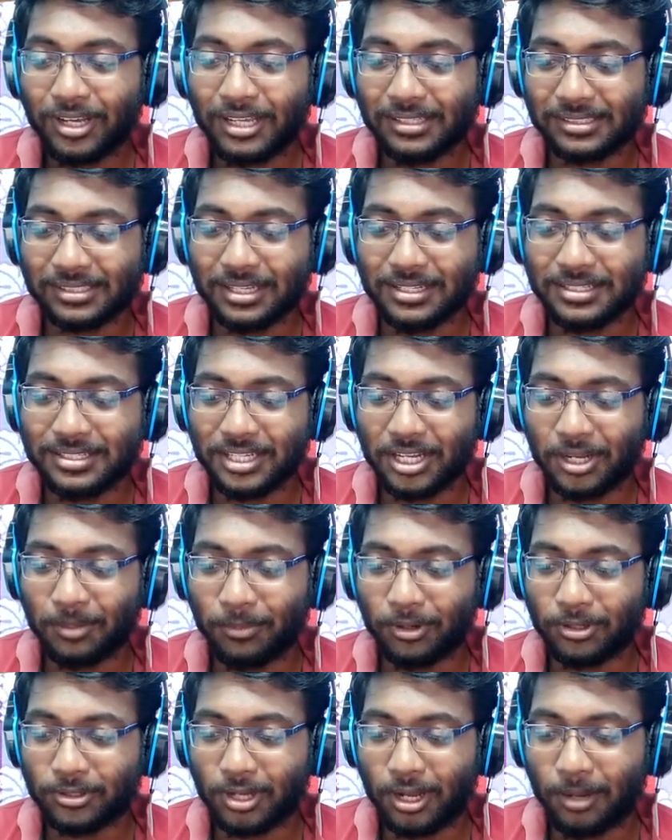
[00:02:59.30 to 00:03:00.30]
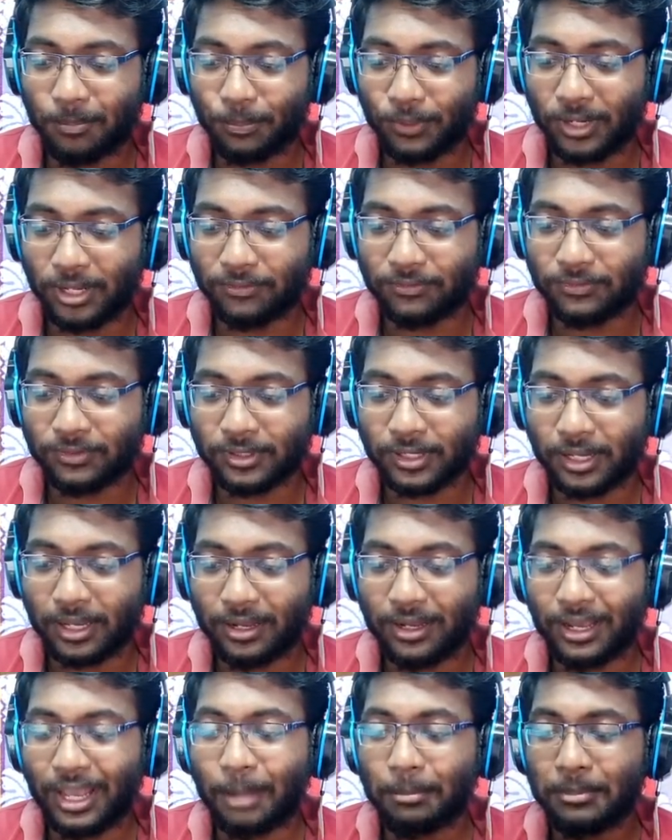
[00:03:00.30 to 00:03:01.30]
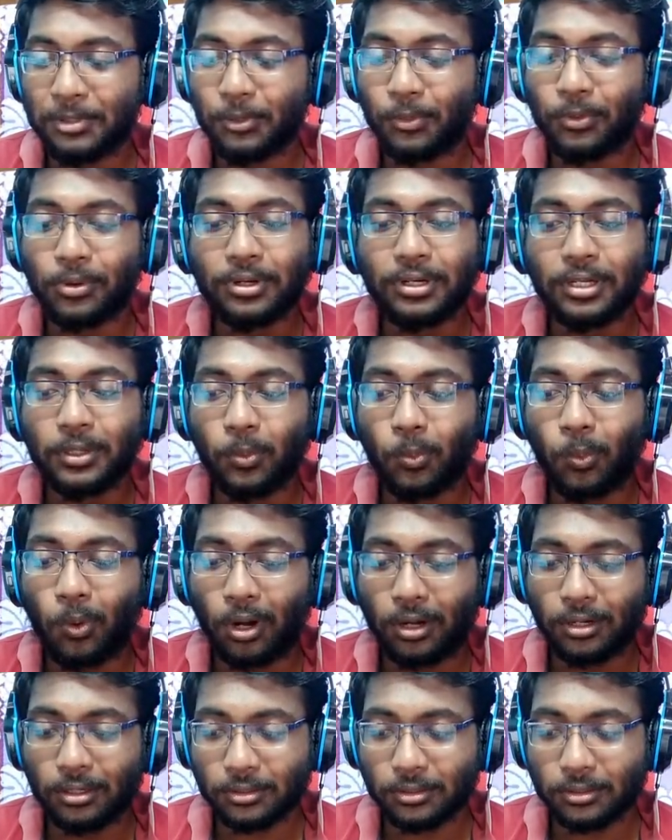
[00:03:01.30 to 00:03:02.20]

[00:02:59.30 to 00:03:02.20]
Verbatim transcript: If you guys can see I'm a top left, I am the only